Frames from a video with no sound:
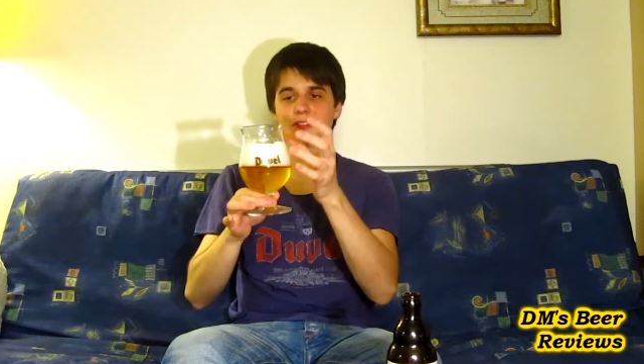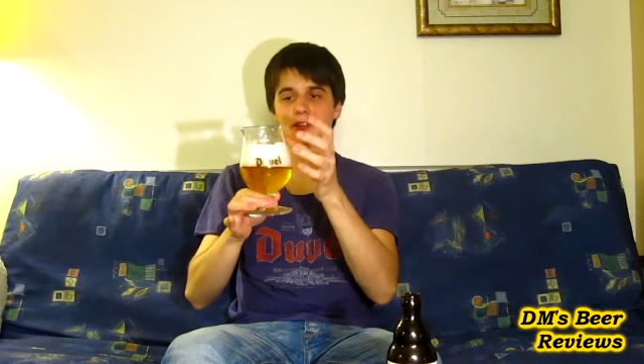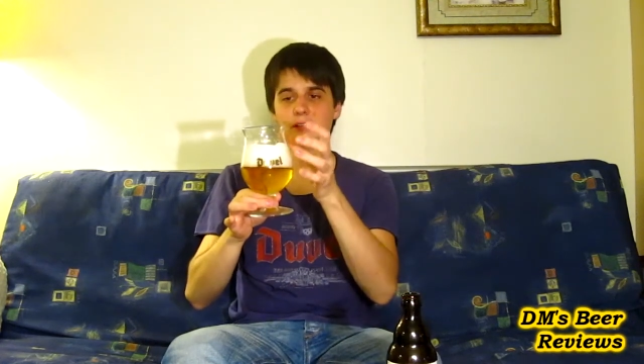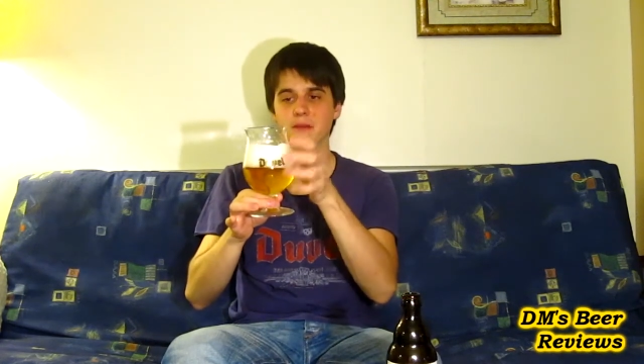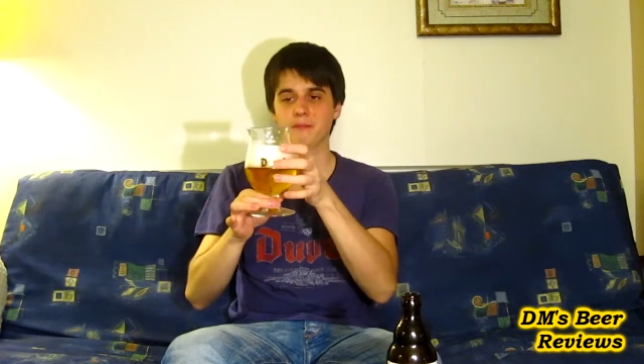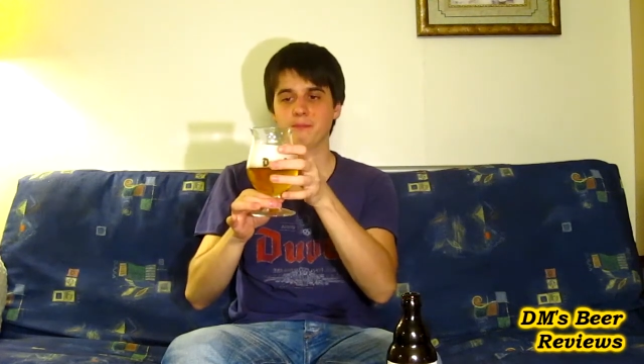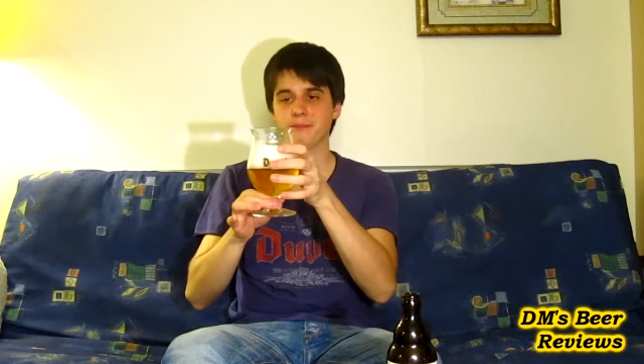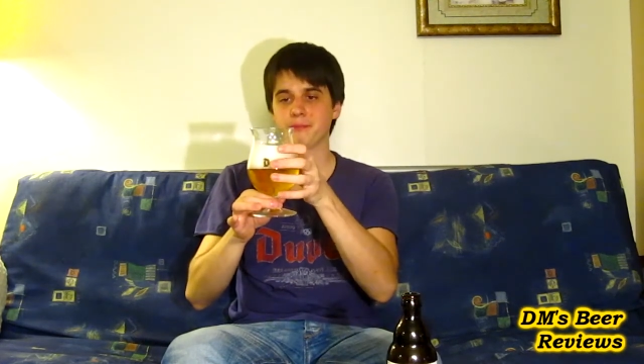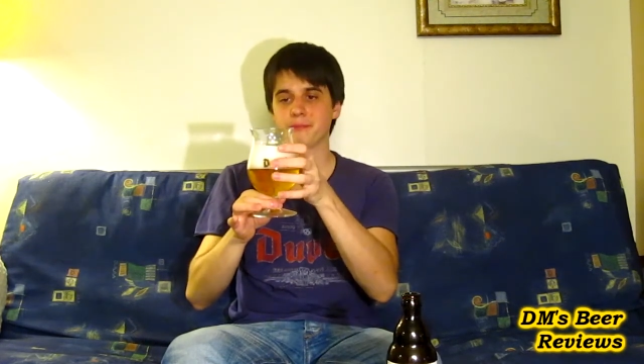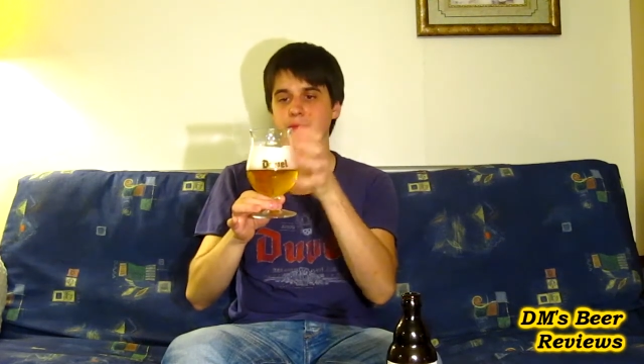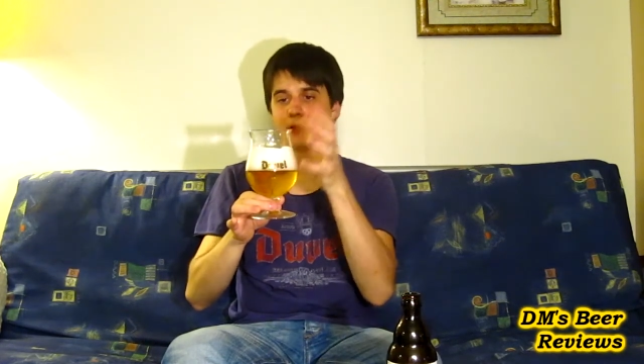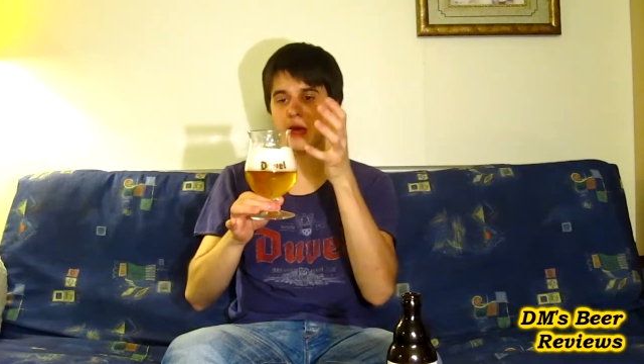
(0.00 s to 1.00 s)
the
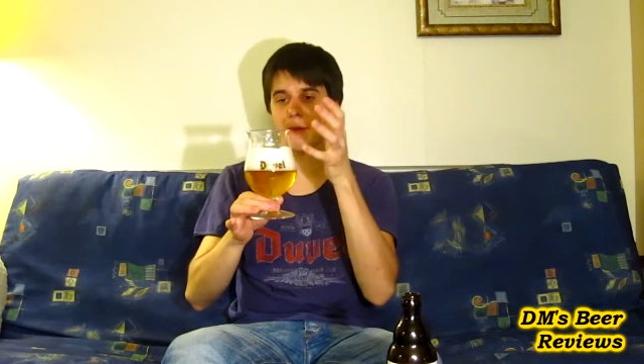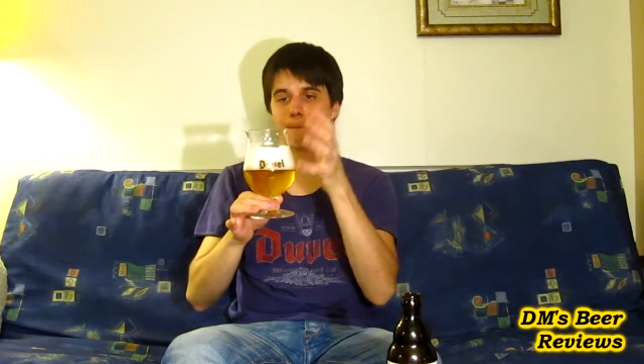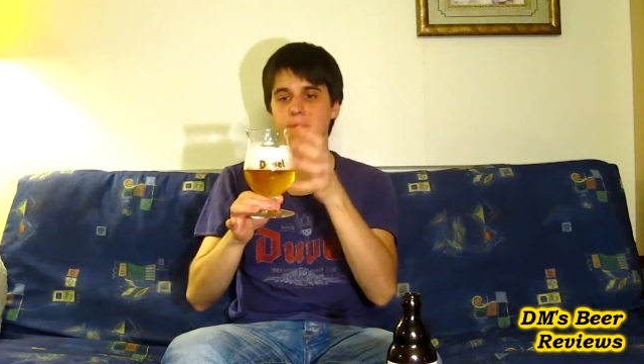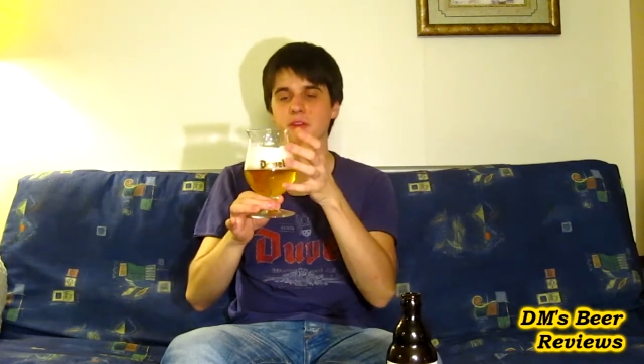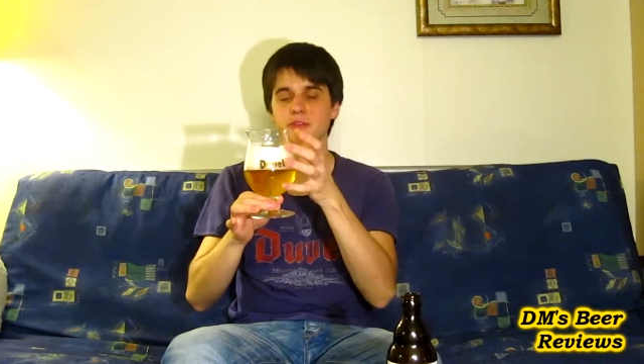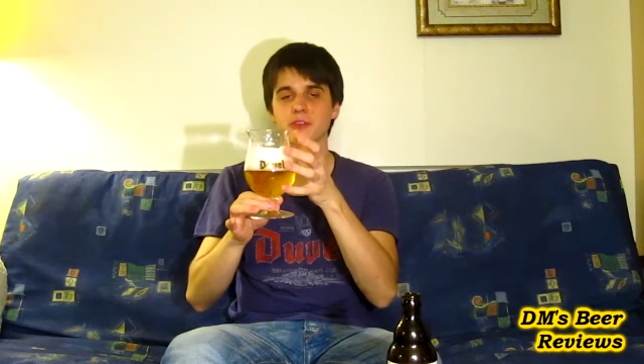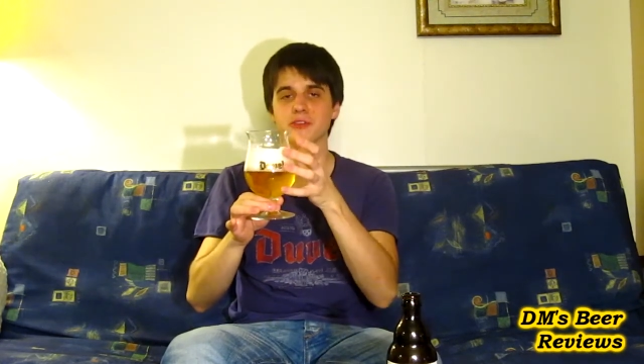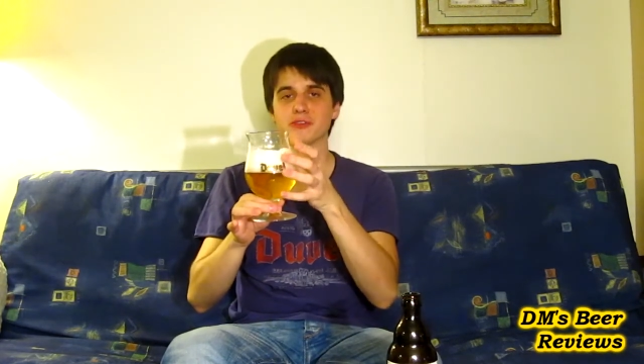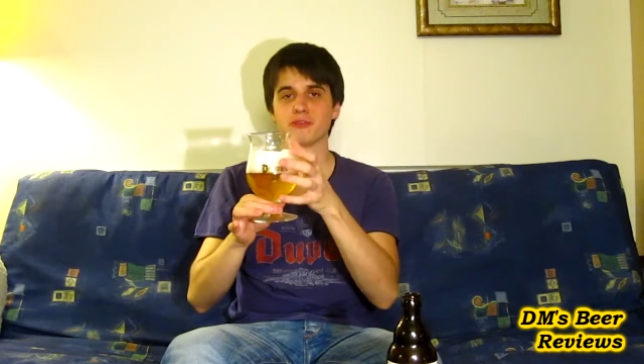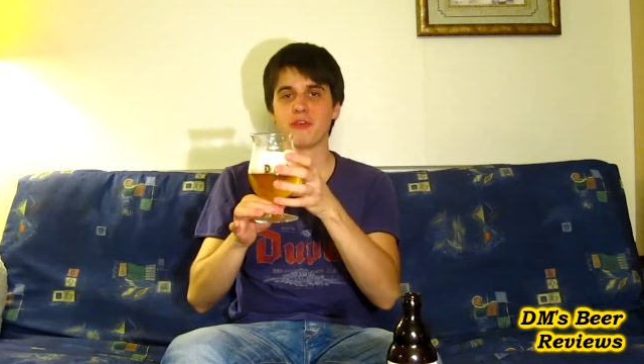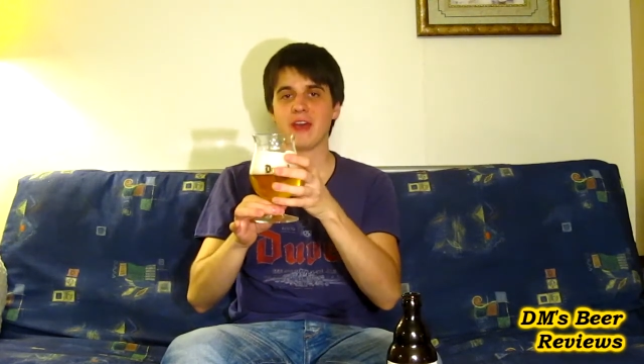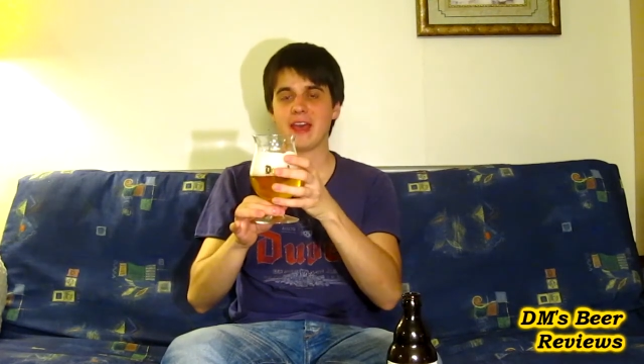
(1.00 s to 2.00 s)
abundance
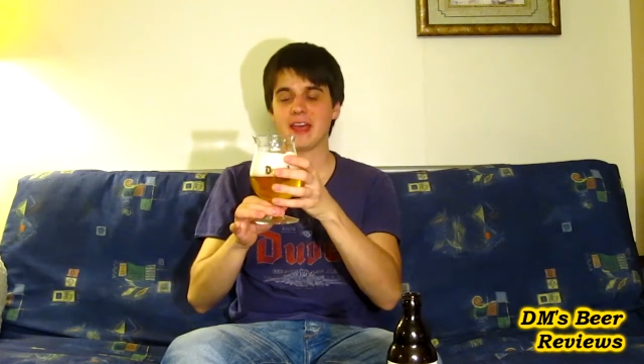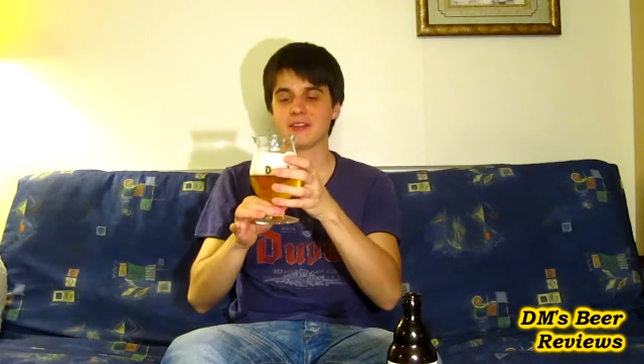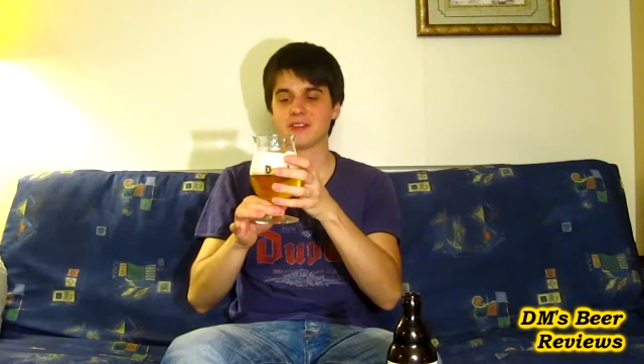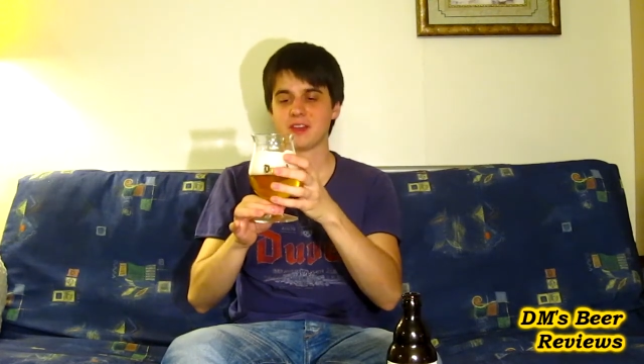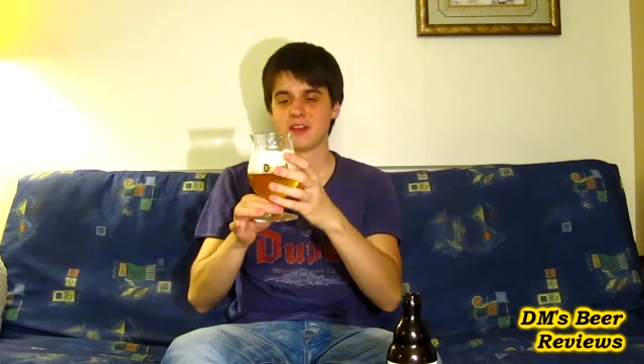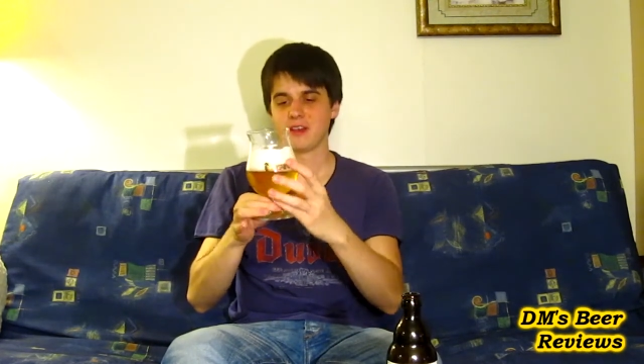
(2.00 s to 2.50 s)
of head